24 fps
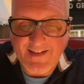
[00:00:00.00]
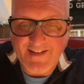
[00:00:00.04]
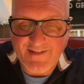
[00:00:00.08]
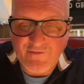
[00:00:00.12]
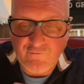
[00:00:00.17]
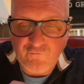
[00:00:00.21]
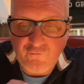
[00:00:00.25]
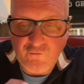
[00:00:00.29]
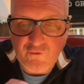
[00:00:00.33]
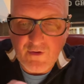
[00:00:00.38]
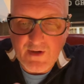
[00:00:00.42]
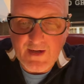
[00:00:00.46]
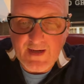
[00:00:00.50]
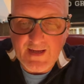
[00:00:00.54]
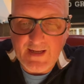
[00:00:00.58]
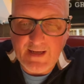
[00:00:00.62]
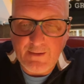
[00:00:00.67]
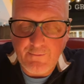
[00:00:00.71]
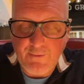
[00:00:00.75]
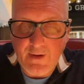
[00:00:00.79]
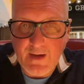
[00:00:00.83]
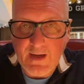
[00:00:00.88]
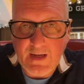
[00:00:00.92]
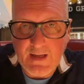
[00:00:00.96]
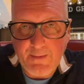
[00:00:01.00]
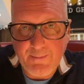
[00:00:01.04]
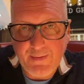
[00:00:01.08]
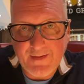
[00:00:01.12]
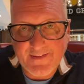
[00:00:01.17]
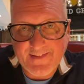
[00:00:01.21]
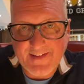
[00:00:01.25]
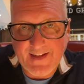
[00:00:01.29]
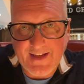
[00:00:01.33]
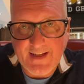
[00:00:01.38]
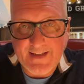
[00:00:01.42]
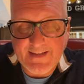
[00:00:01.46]
It's really, really
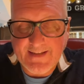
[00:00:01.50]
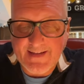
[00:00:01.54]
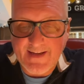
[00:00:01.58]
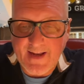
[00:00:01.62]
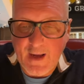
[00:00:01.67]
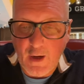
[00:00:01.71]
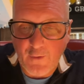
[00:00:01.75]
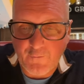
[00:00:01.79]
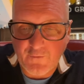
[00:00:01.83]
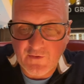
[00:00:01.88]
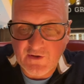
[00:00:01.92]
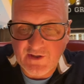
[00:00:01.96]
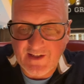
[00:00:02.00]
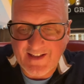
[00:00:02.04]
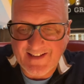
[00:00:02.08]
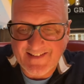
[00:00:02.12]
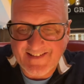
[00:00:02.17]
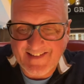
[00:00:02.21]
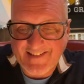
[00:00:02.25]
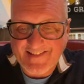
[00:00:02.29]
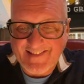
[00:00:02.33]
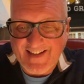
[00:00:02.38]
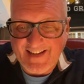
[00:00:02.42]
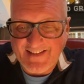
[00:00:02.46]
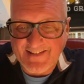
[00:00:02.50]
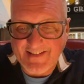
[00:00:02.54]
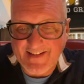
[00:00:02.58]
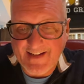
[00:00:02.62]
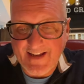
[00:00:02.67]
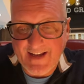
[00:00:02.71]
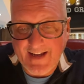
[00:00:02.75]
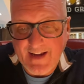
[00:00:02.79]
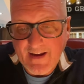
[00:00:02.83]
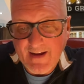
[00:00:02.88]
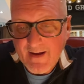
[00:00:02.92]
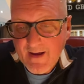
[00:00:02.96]
busy here today. Obviously, it's a
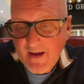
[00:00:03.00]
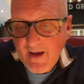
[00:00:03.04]
Saturday.